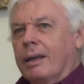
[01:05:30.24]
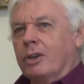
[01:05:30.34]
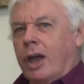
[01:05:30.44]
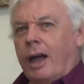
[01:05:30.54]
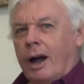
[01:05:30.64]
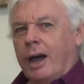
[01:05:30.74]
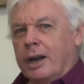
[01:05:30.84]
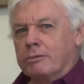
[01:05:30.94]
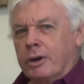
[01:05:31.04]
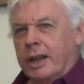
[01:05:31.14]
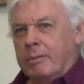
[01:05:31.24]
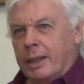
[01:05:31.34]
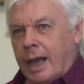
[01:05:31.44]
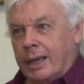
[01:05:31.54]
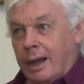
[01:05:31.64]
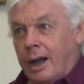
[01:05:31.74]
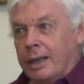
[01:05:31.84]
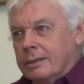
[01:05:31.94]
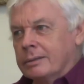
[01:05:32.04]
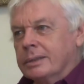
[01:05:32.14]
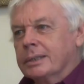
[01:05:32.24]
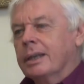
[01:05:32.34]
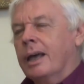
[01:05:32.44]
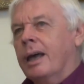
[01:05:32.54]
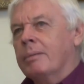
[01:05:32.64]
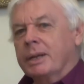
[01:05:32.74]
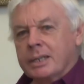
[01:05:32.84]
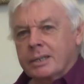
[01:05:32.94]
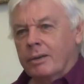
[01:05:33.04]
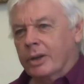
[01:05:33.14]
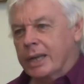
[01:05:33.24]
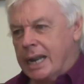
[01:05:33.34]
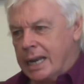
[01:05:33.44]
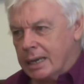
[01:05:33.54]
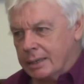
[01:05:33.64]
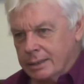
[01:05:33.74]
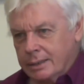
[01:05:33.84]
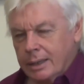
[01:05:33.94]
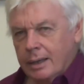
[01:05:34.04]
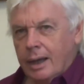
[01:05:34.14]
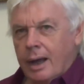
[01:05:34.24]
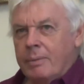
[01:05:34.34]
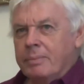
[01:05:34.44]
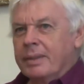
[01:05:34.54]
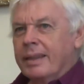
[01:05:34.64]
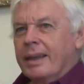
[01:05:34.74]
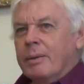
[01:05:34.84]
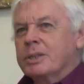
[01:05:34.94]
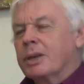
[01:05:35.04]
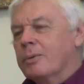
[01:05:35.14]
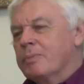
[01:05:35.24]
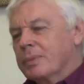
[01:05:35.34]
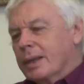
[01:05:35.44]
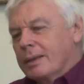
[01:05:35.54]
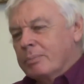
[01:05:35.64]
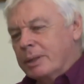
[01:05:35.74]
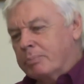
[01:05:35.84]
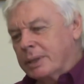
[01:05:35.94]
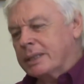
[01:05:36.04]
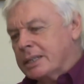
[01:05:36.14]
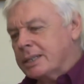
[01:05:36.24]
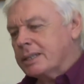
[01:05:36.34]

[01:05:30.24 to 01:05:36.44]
yeah, I had a run-in with that guy. Yeah, make yourself look an idiot. But this